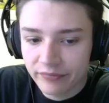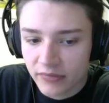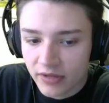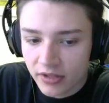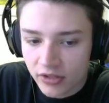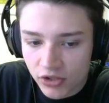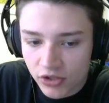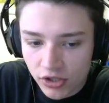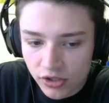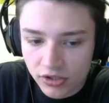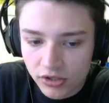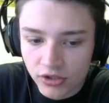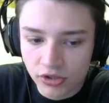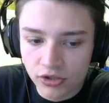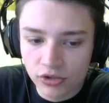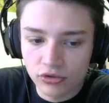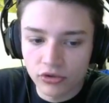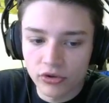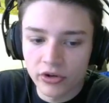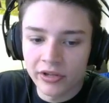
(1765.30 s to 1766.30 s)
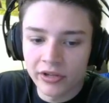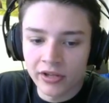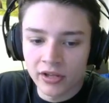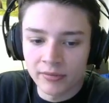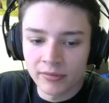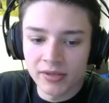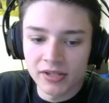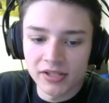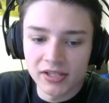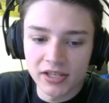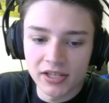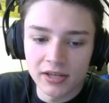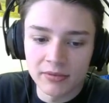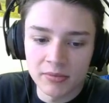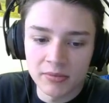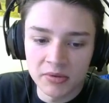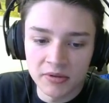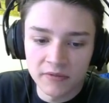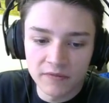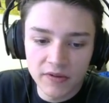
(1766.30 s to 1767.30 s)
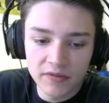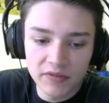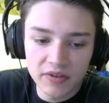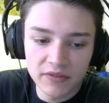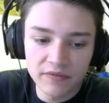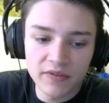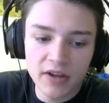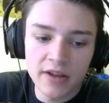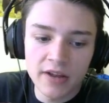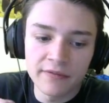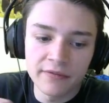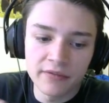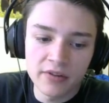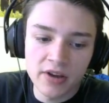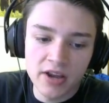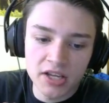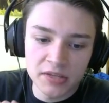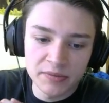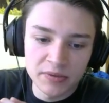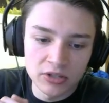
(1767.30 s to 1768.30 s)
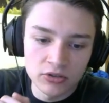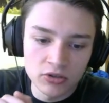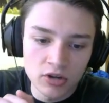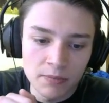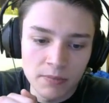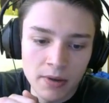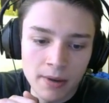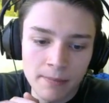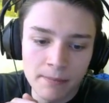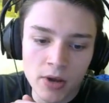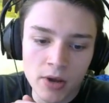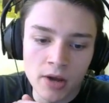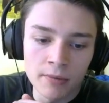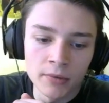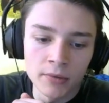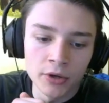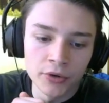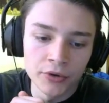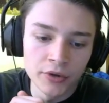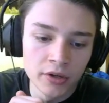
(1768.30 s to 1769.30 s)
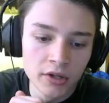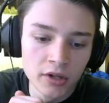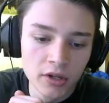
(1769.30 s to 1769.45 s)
Just destroying the enemy team. I mean, 55 frags being dropped by bot mode.